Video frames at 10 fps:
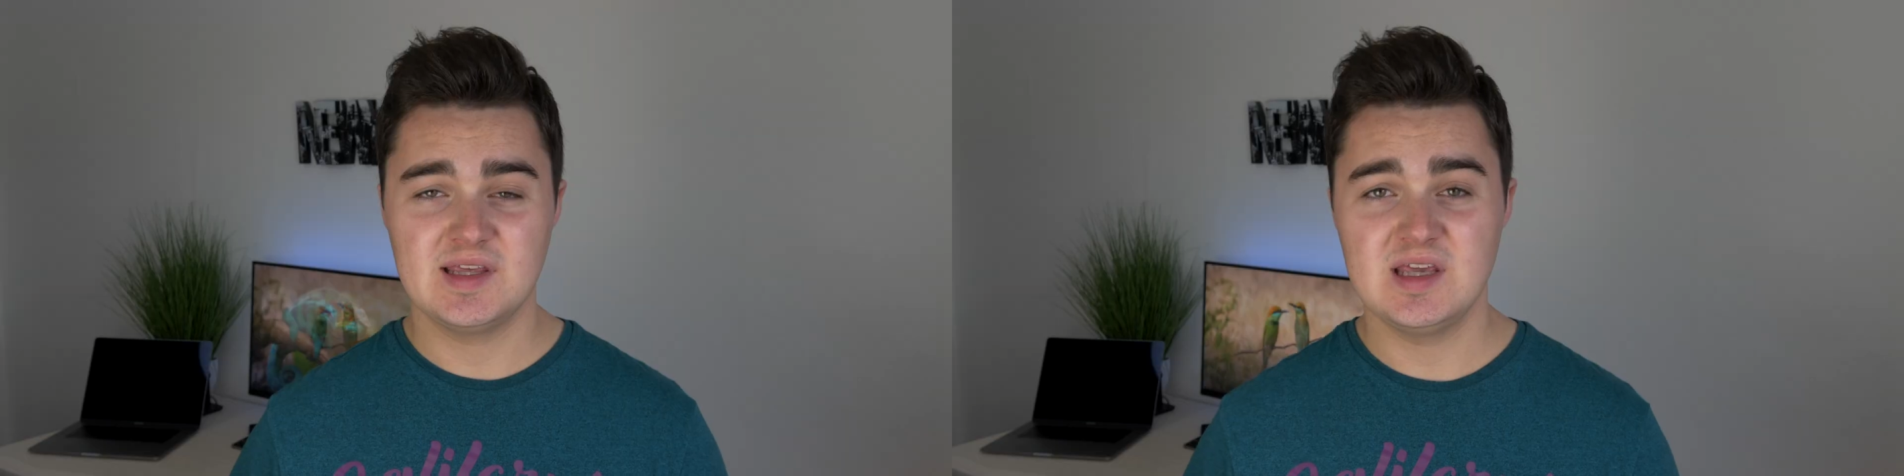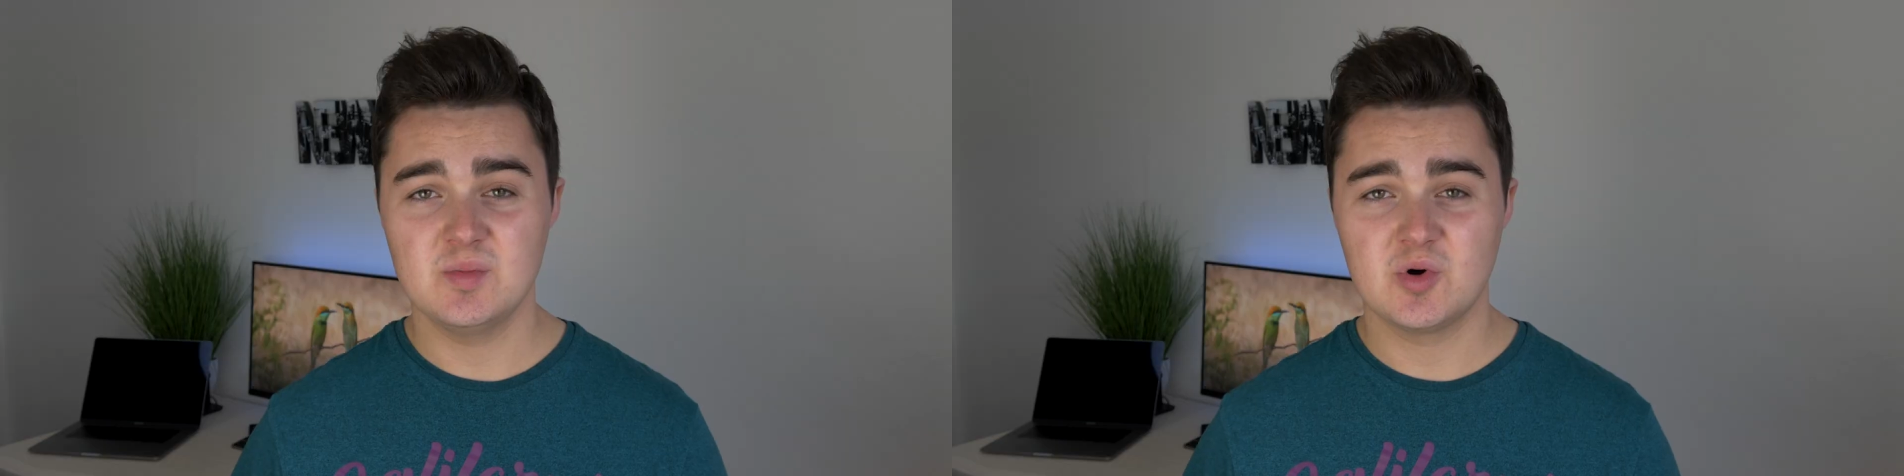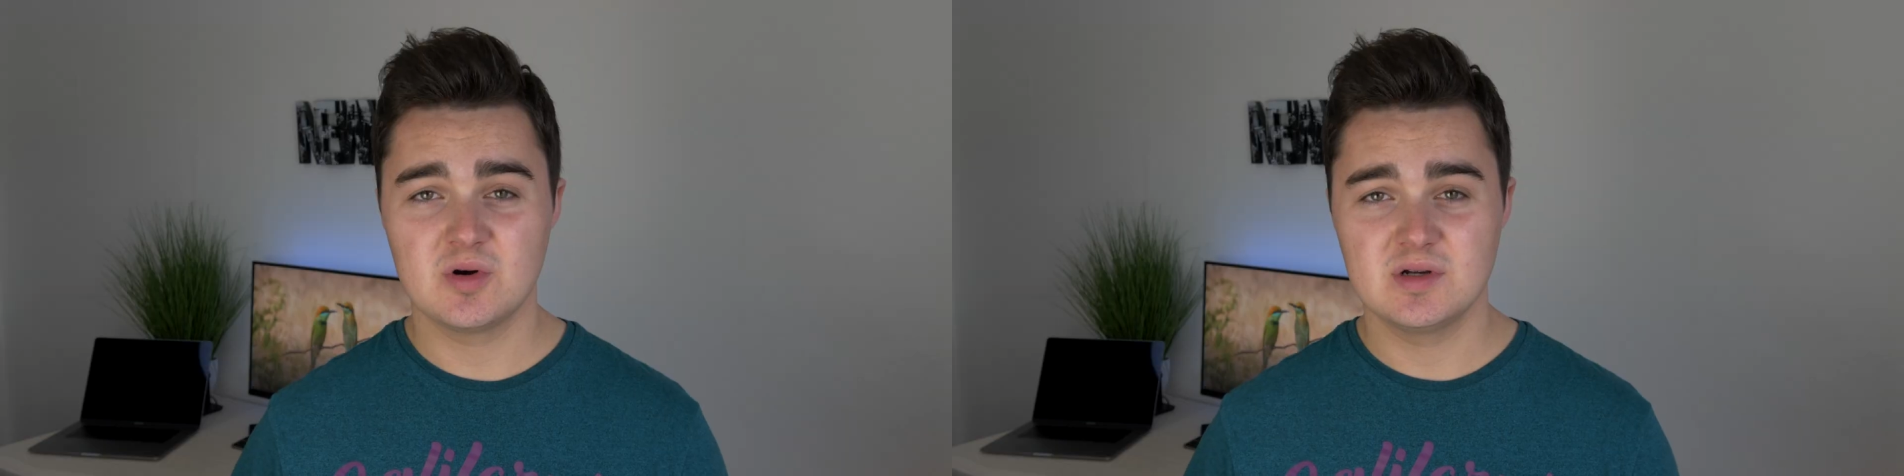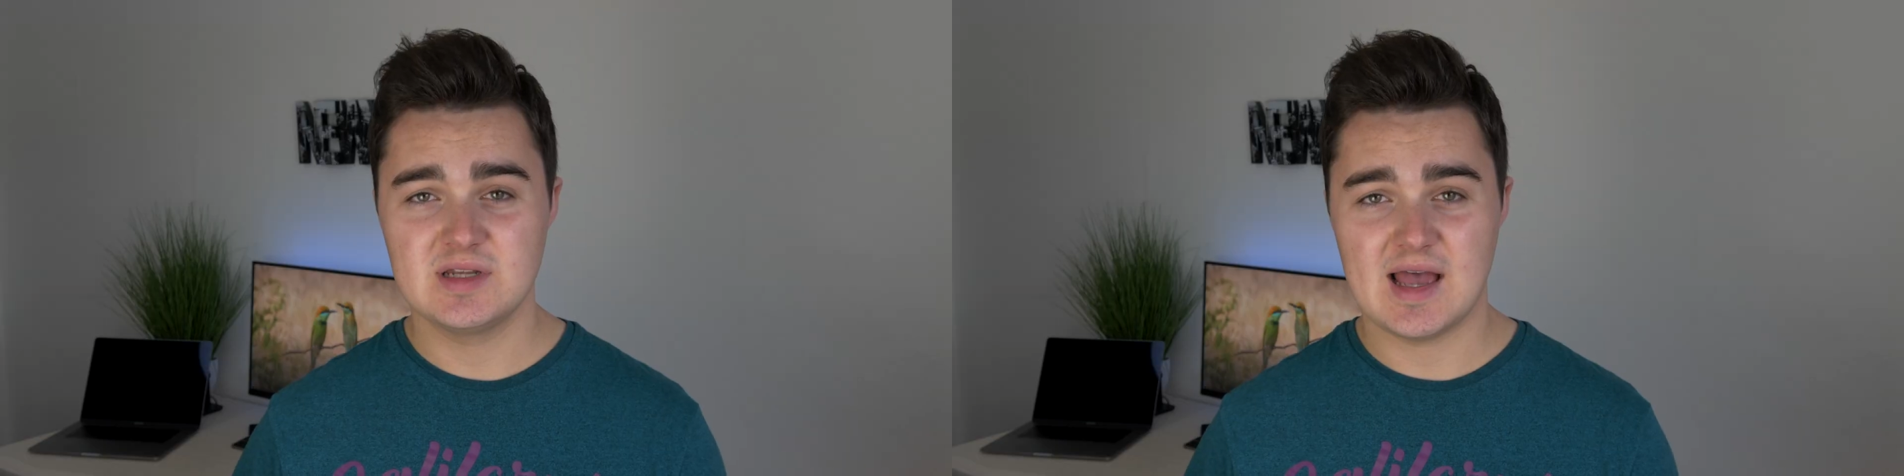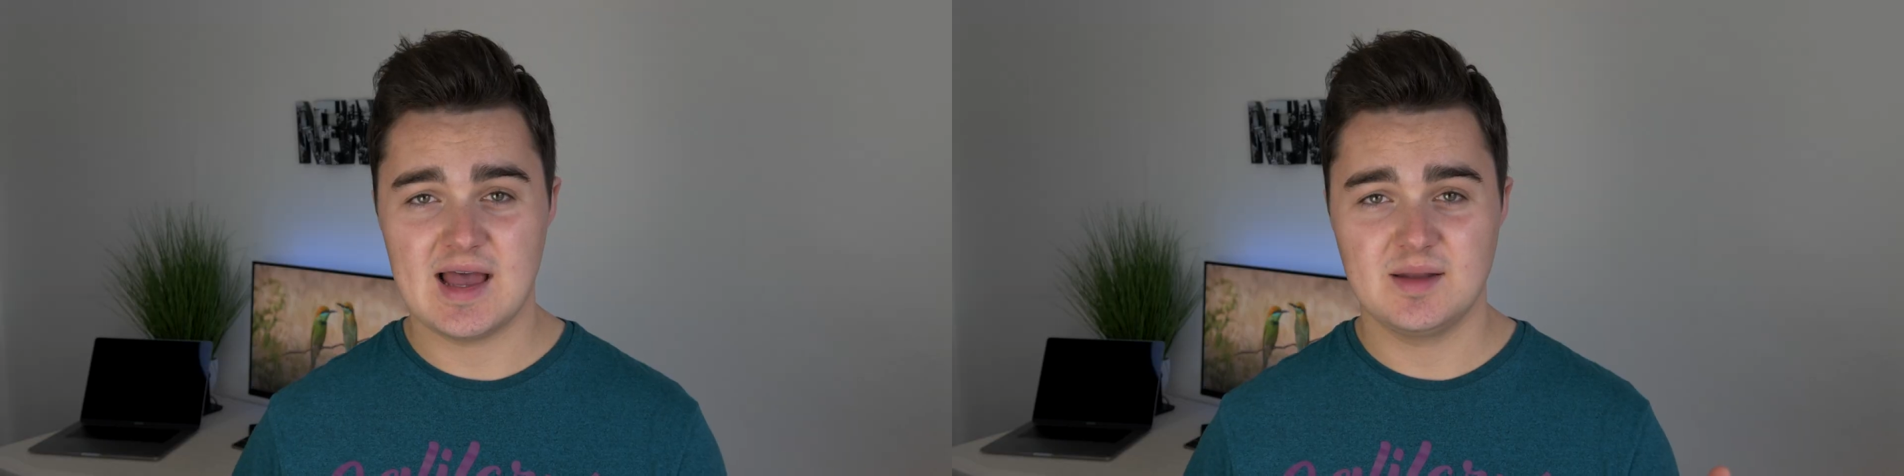the keyboard
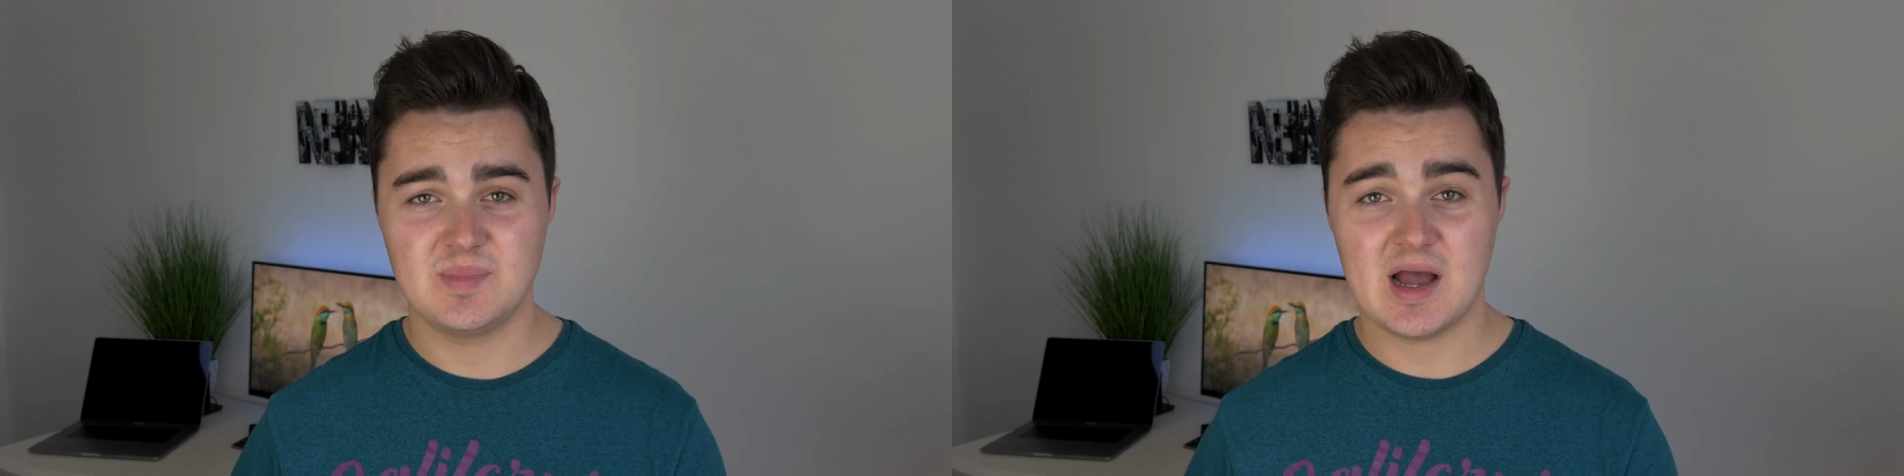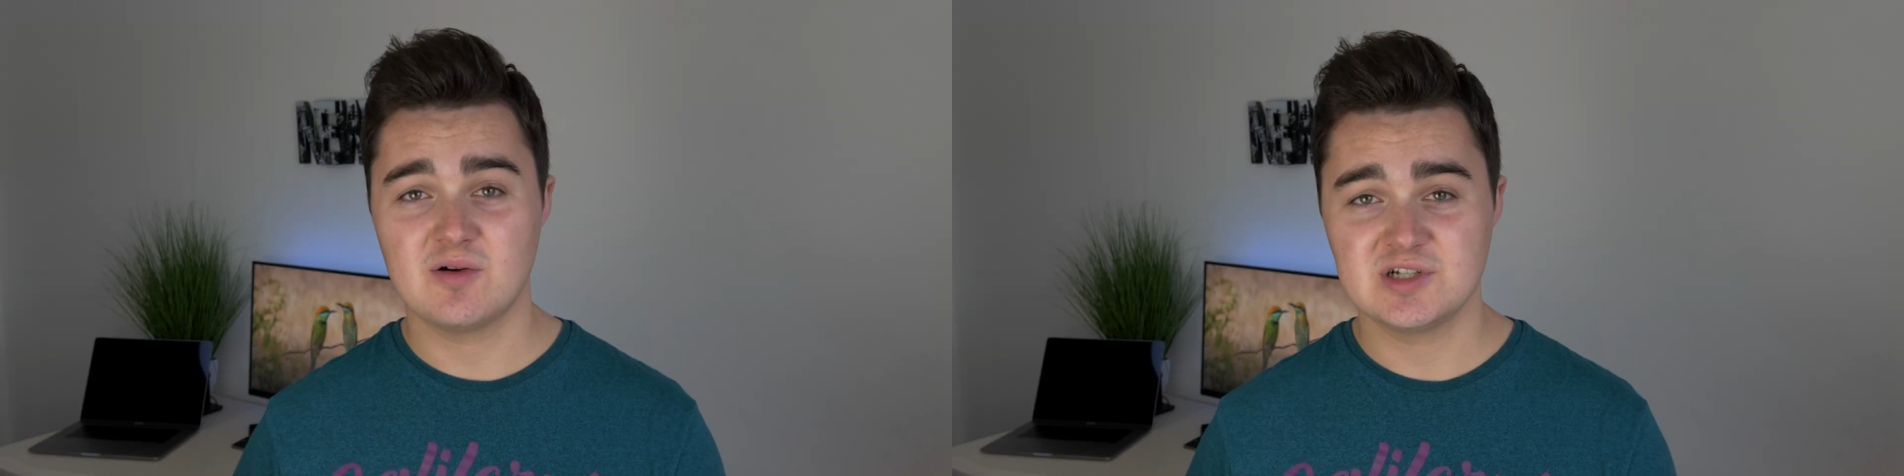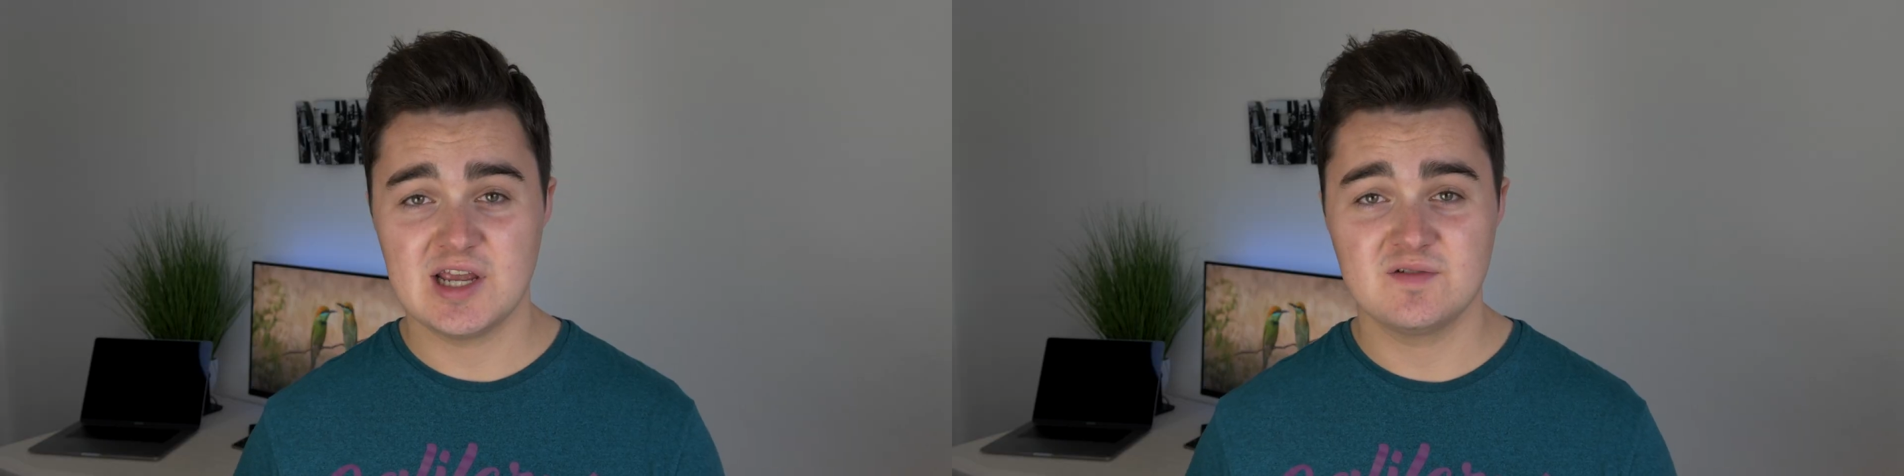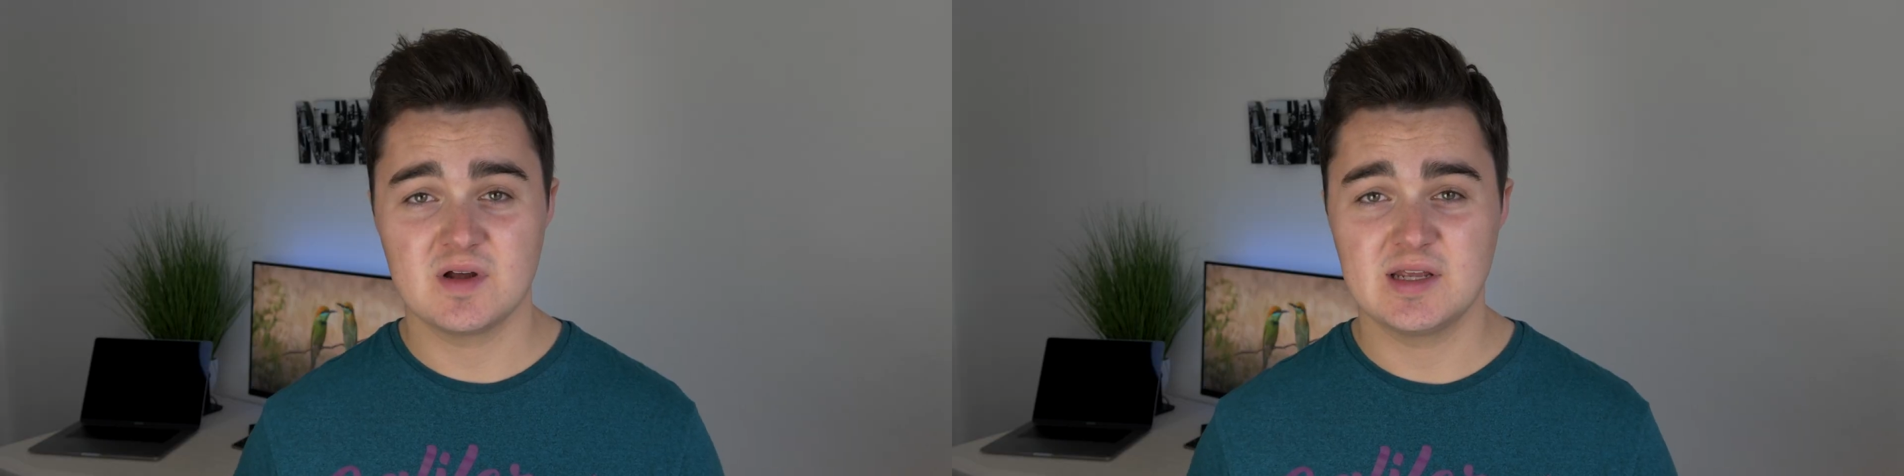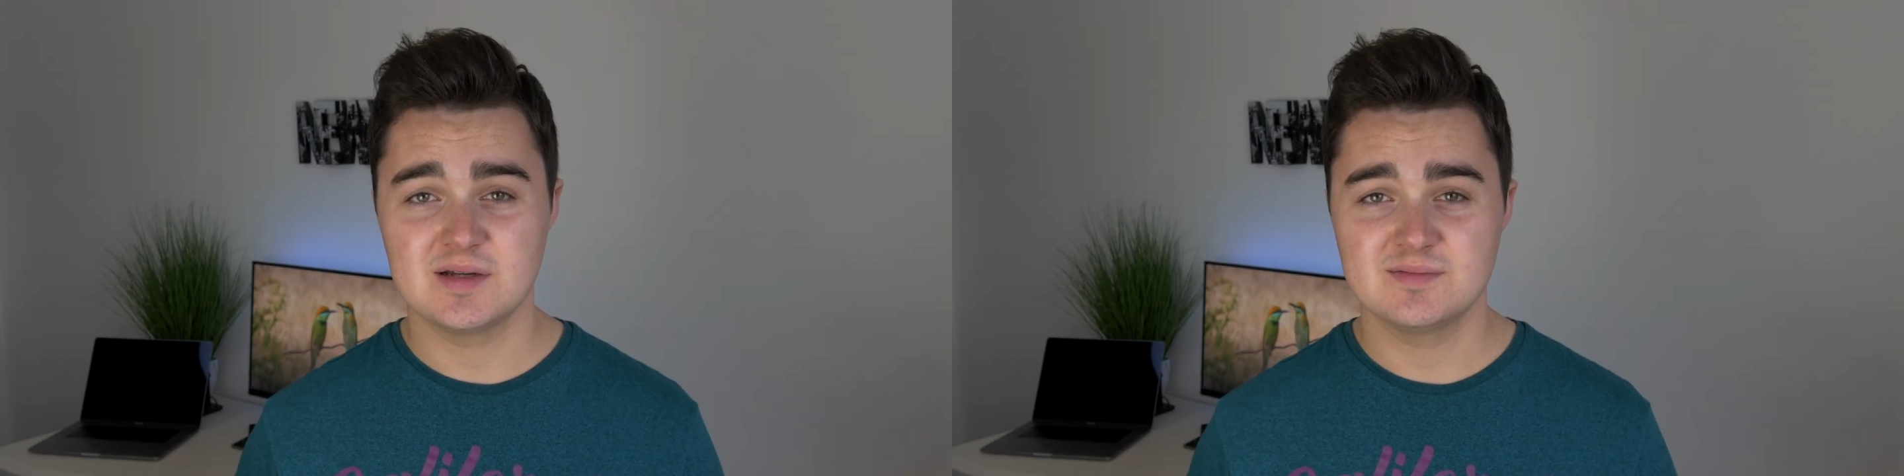and Power Shade
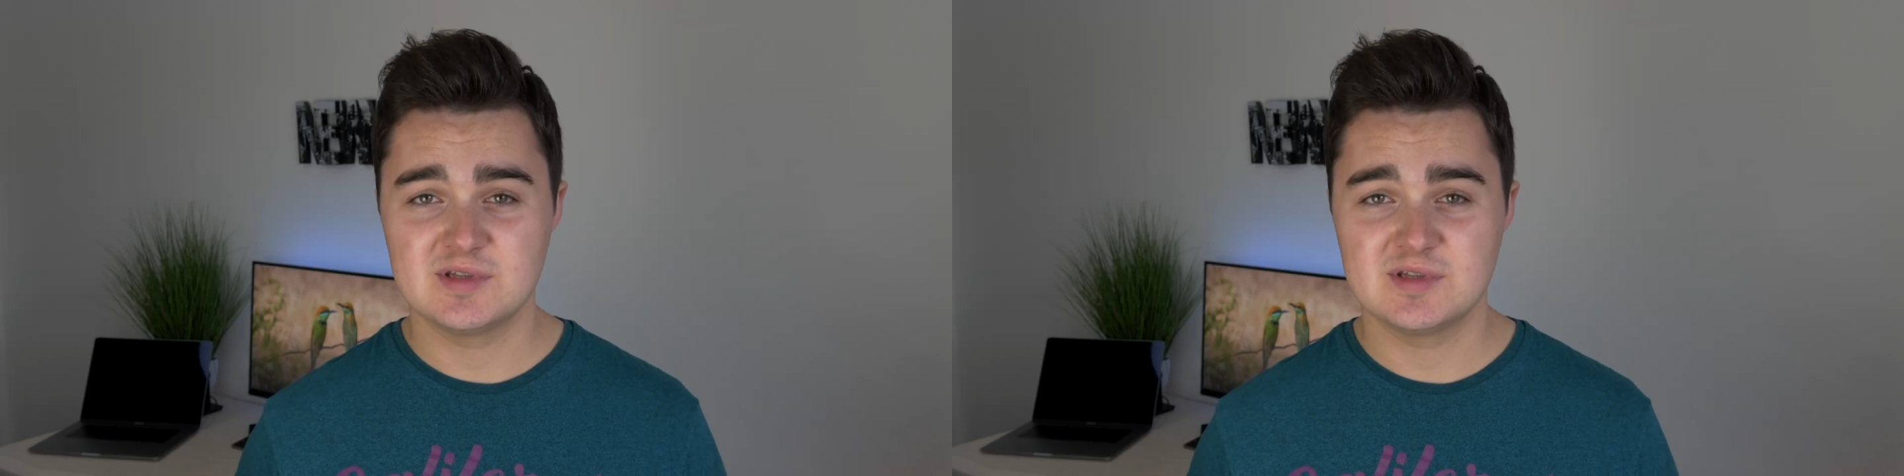running,